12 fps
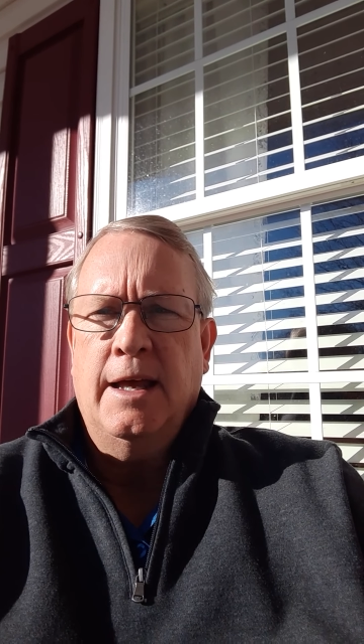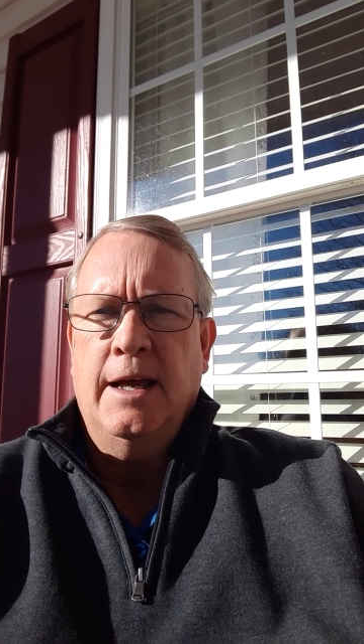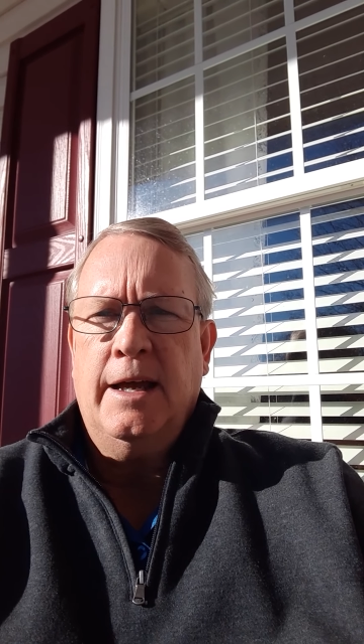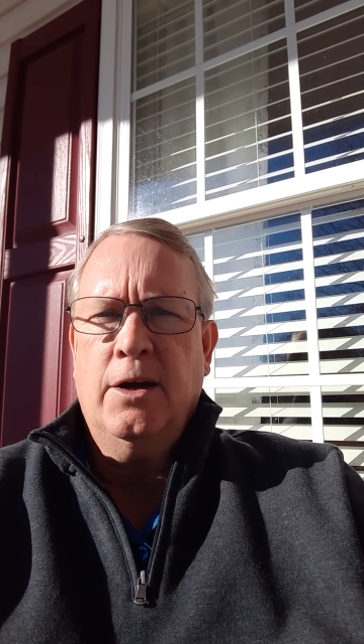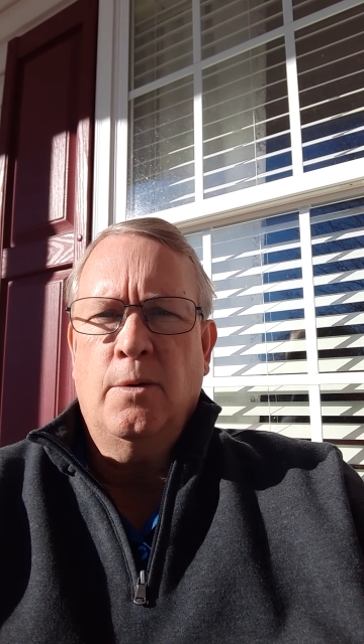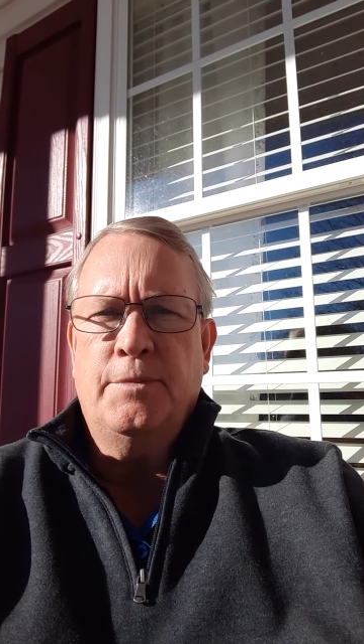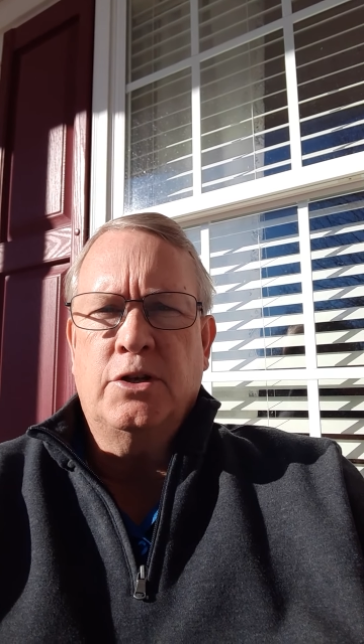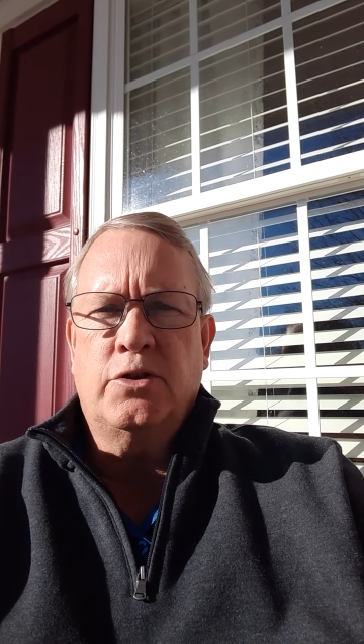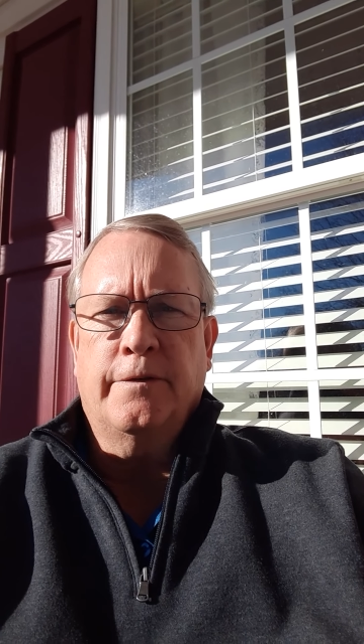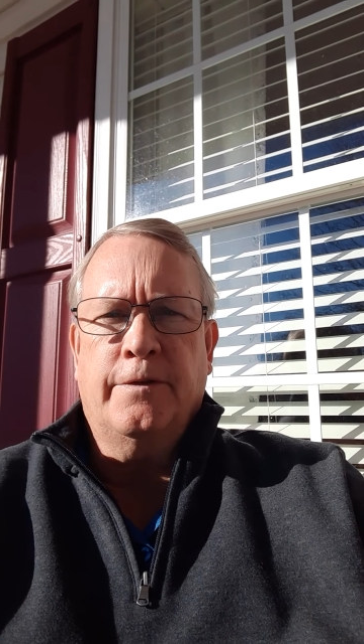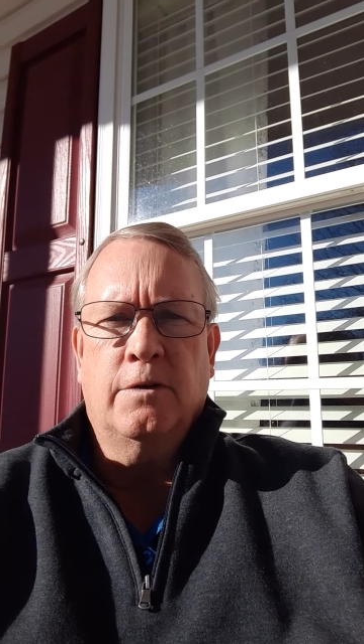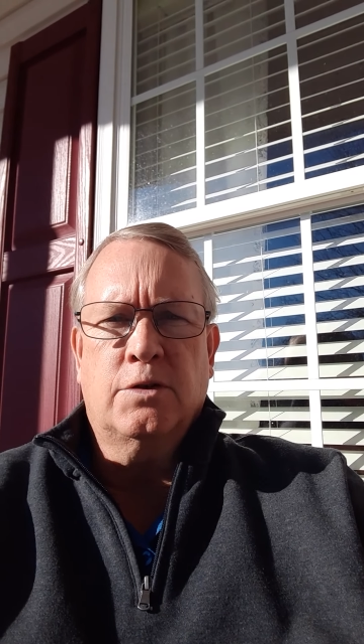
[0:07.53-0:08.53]
I hope that your
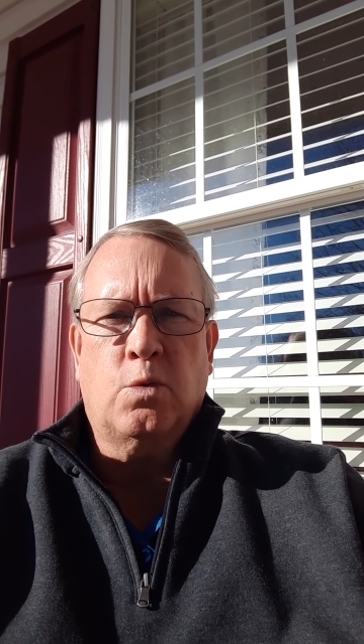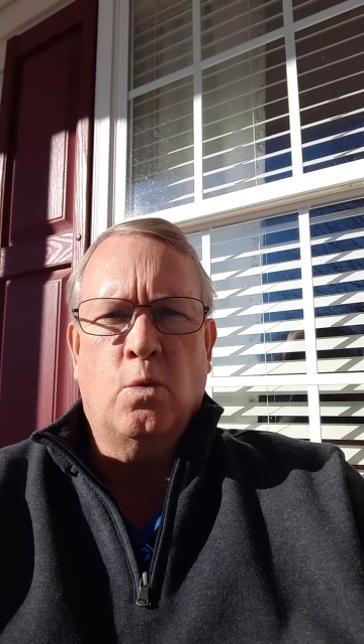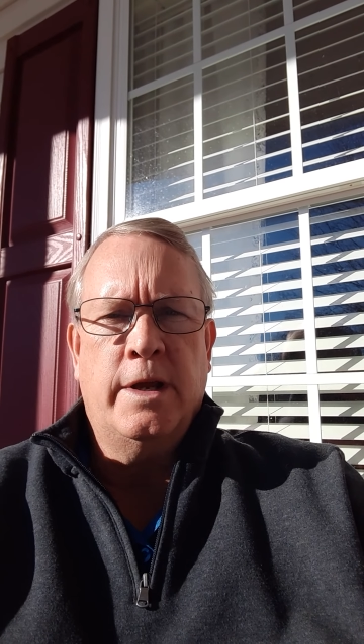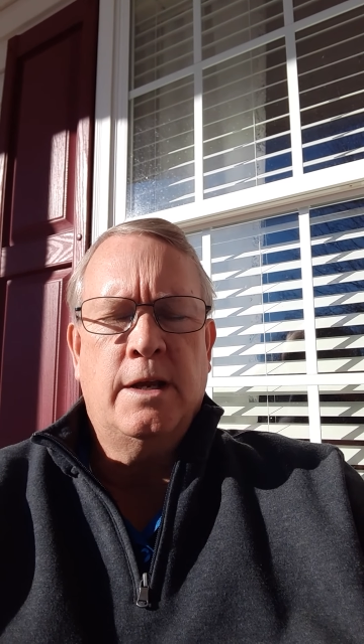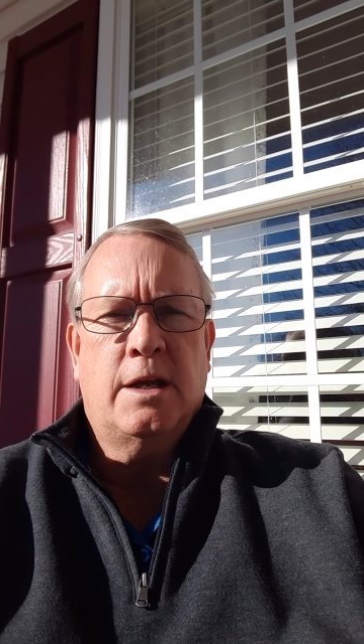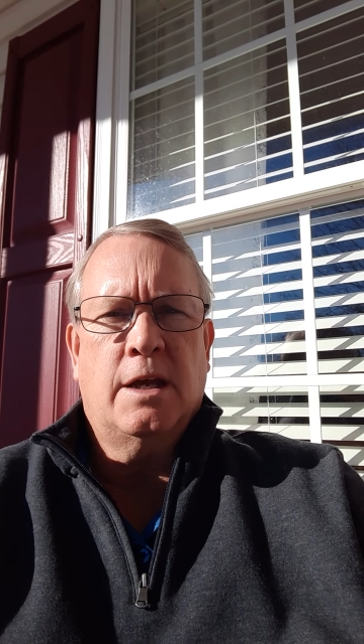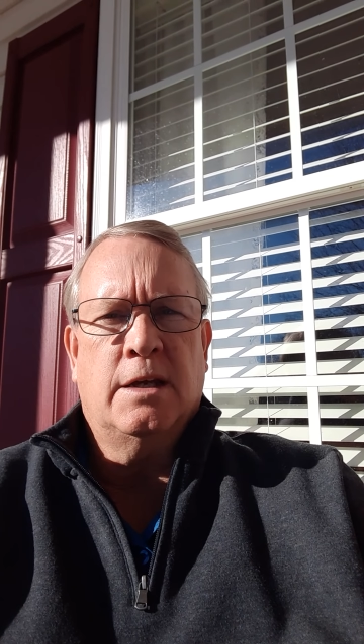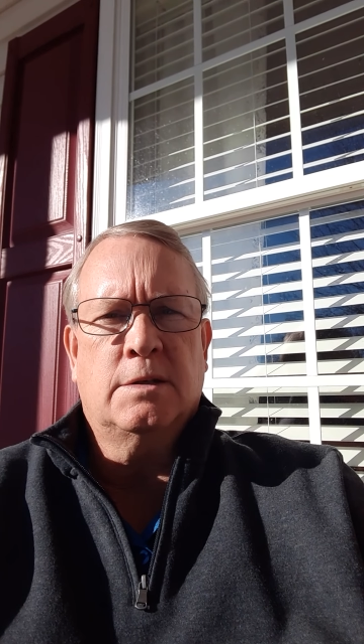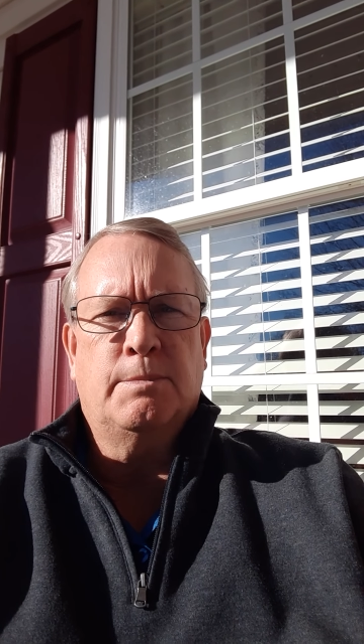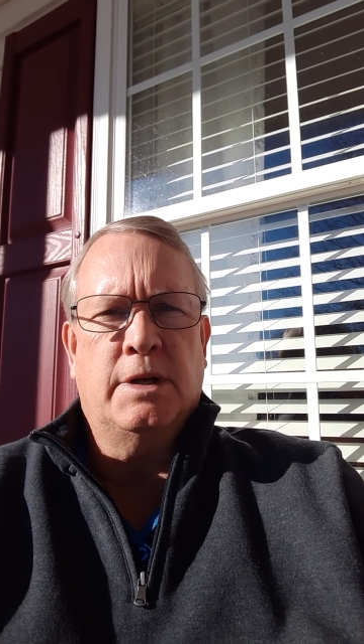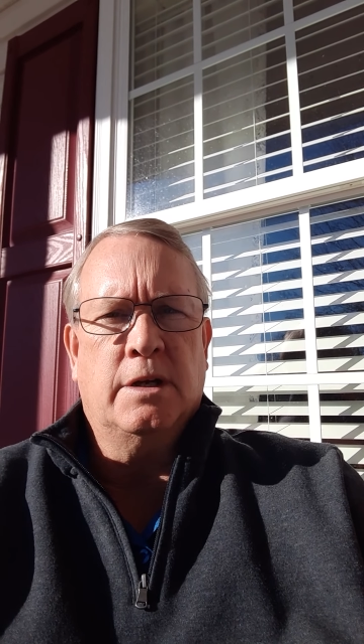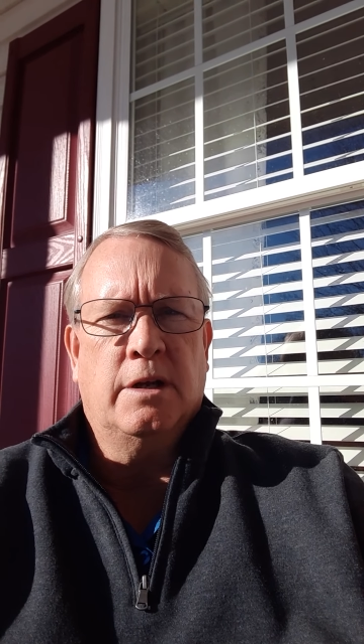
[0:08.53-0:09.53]
first week has
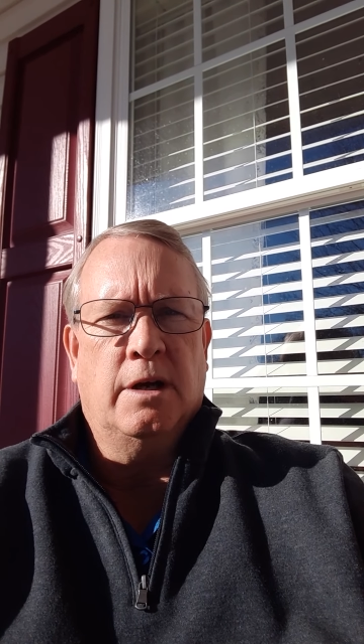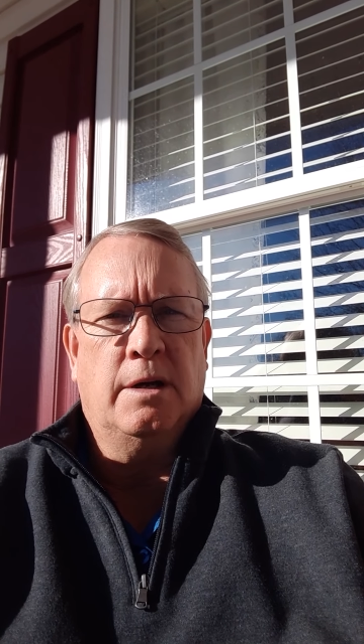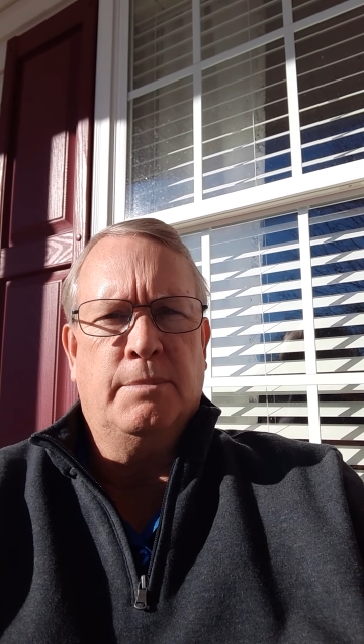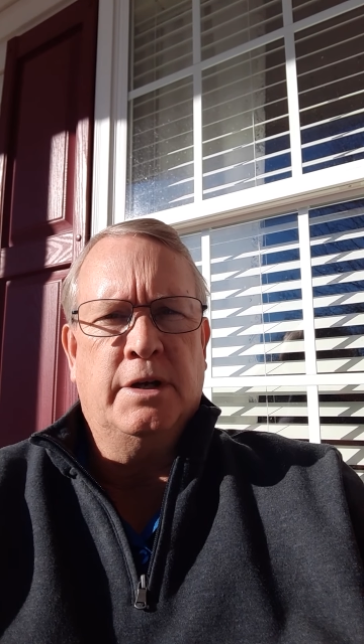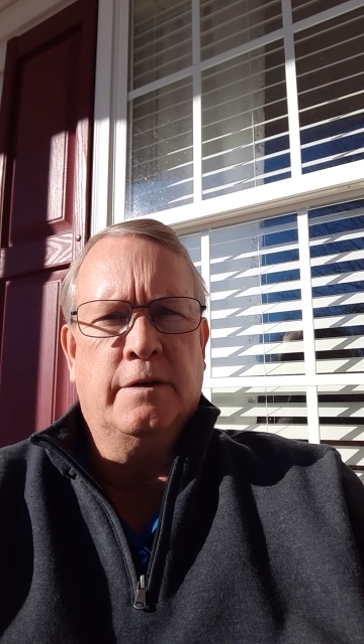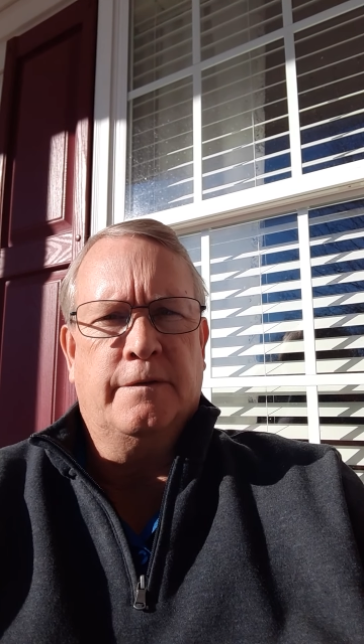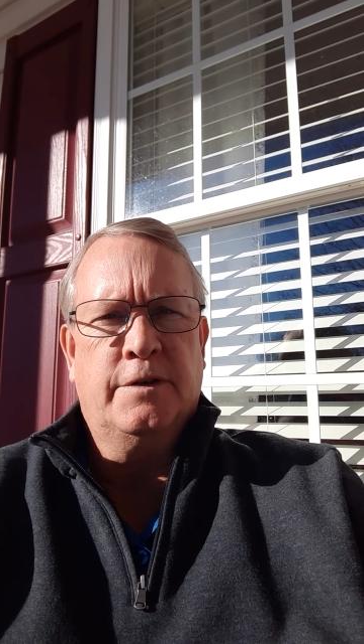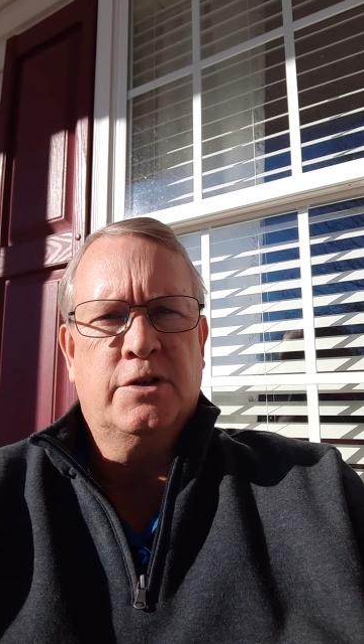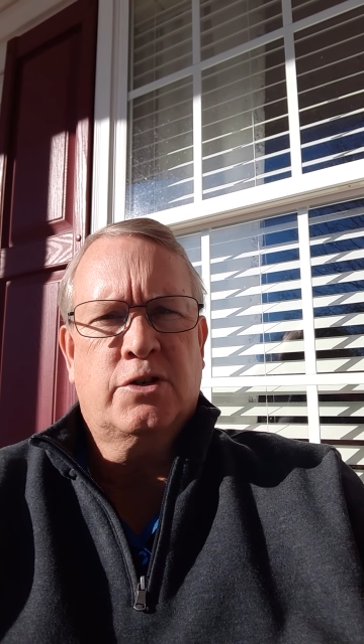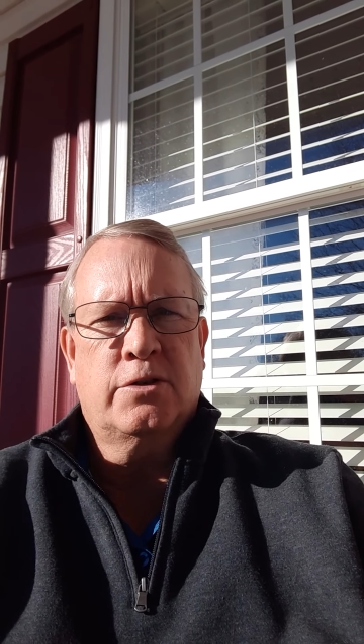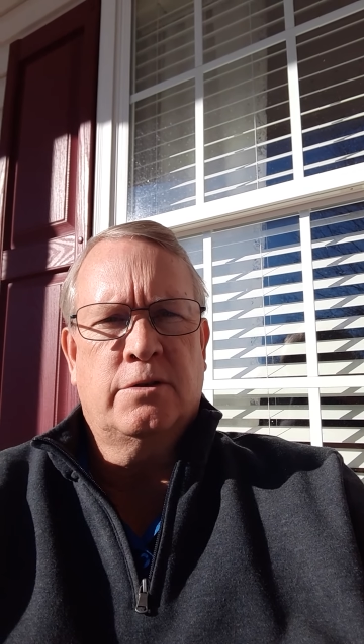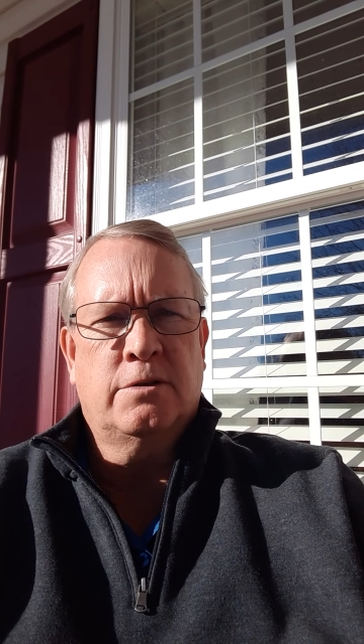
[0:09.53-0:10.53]
been
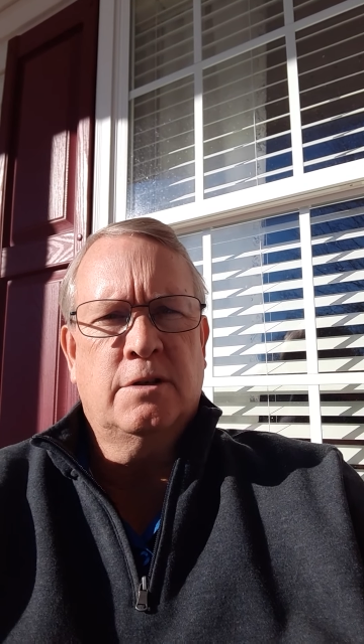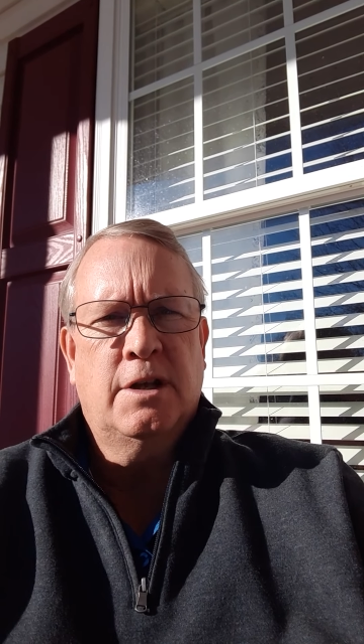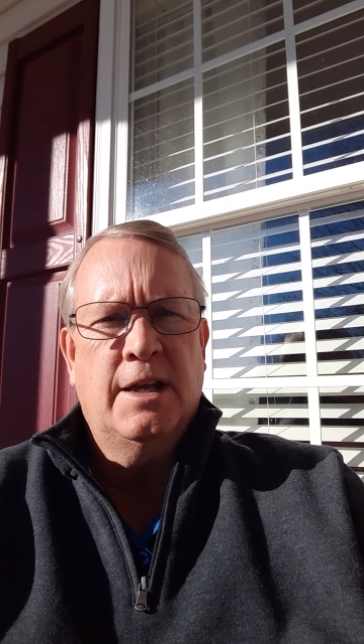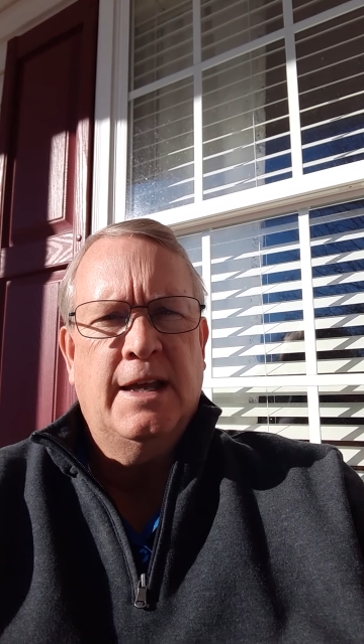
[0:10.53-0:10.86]
beneficial